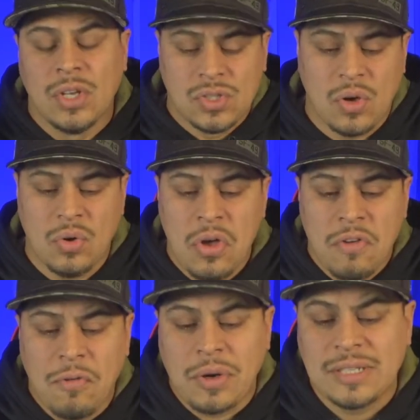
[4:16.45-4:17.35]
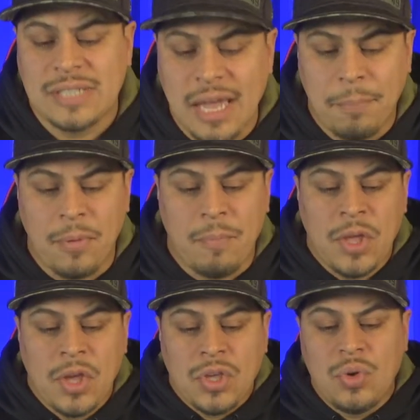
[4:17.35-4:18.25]
So for example,
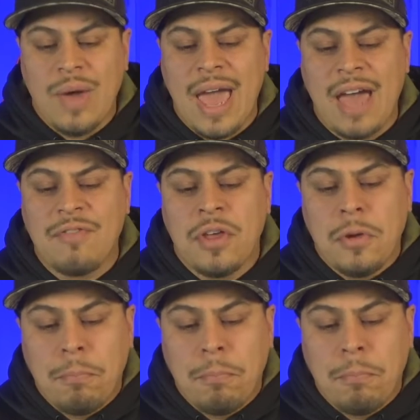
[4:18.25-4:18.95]
you have